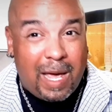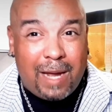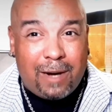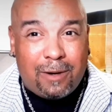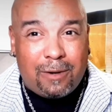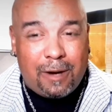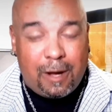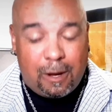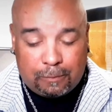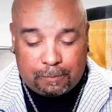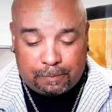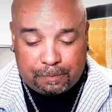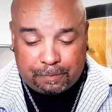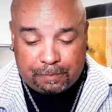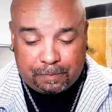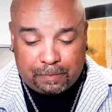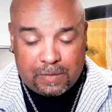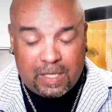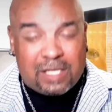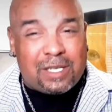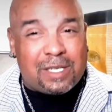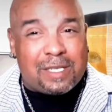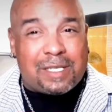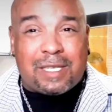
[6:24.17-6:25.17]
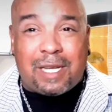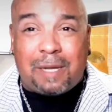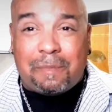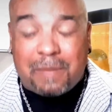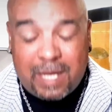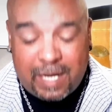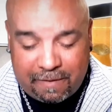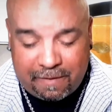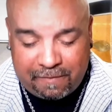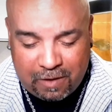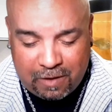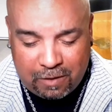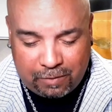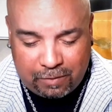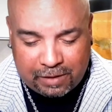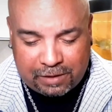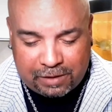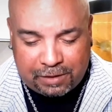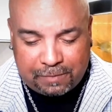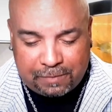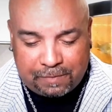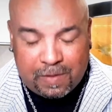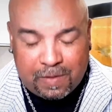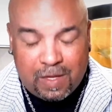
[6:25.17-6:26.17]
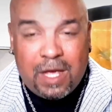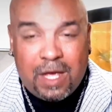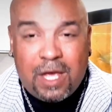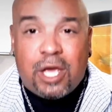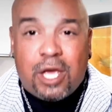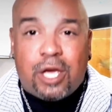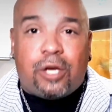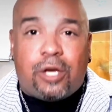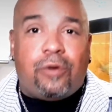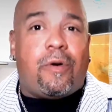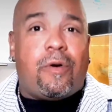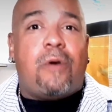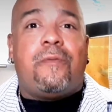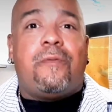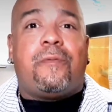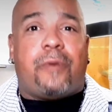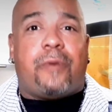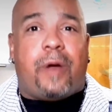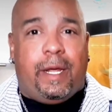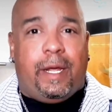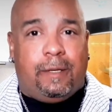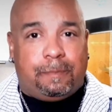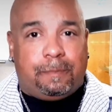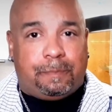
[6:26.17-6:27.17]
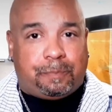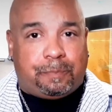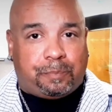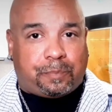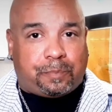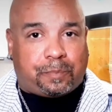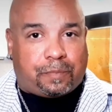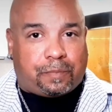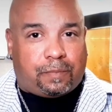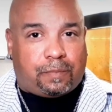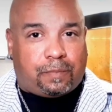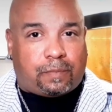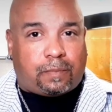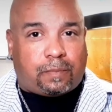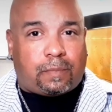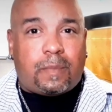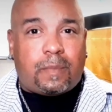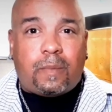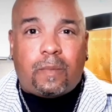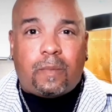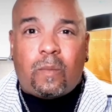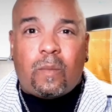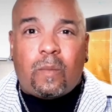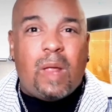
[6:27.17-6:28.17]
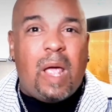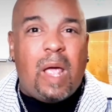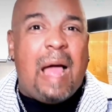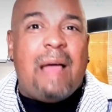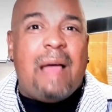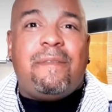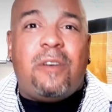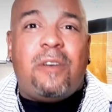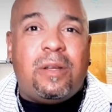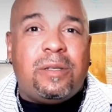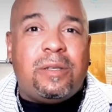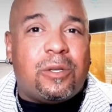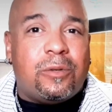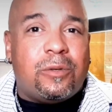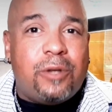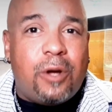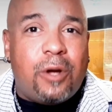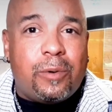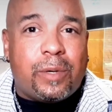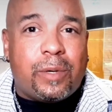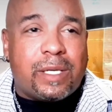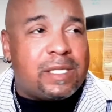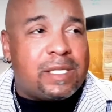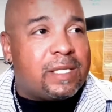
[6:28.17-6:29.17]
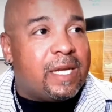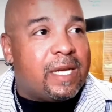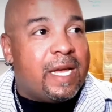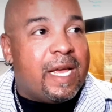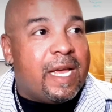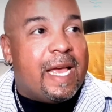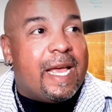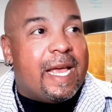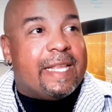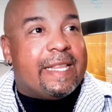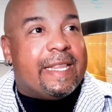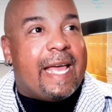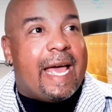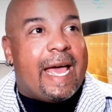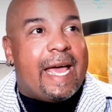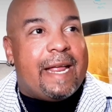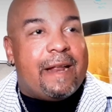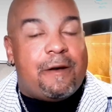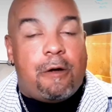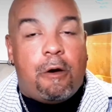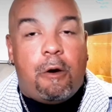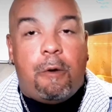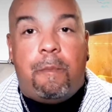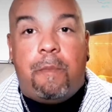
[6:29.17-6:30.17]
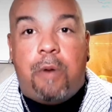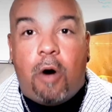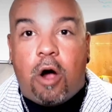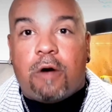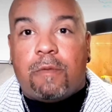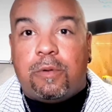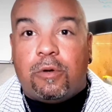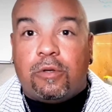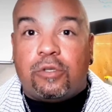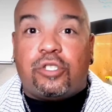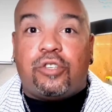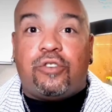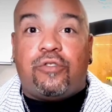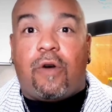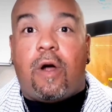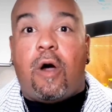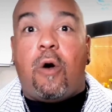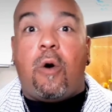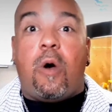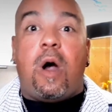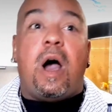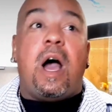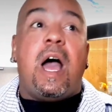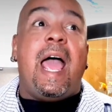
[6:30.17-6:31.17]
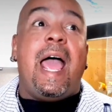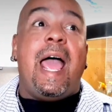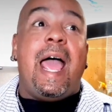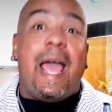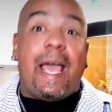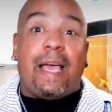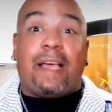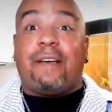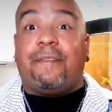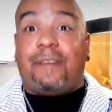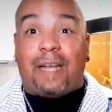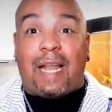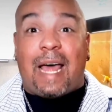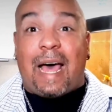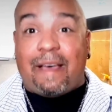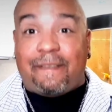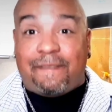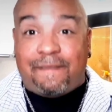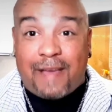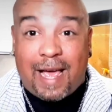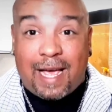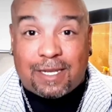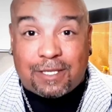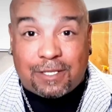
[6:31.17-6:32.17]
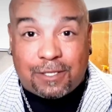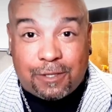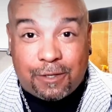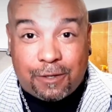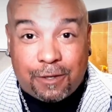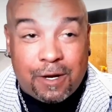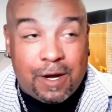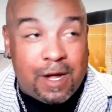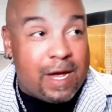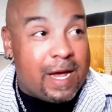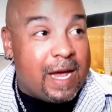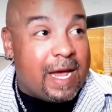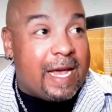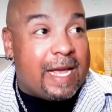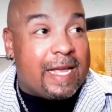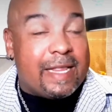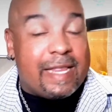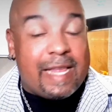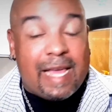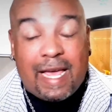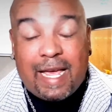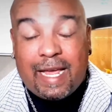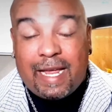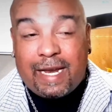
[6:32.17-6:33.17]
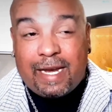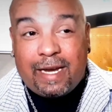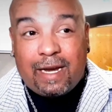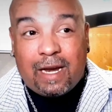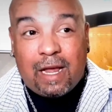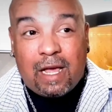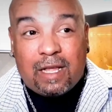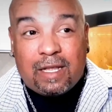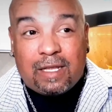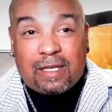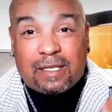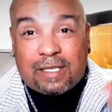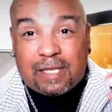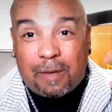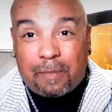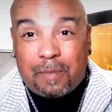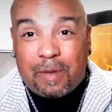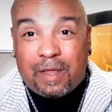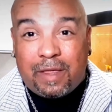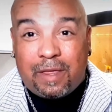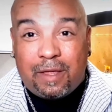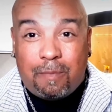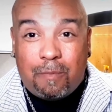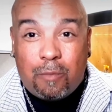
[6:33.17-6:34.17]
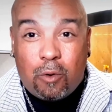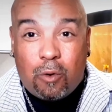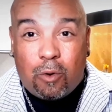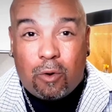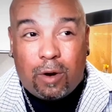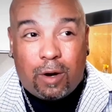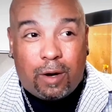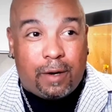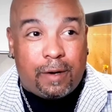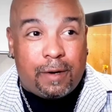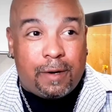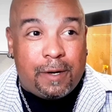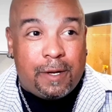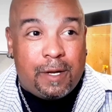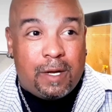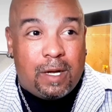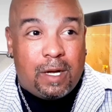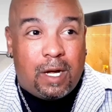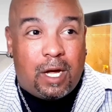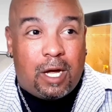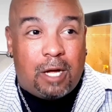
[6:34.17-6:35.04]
I don't know. It's just something that I've noticed. Growth rate. I've also noticed that marbles grow a heck of a lot faster than some of the more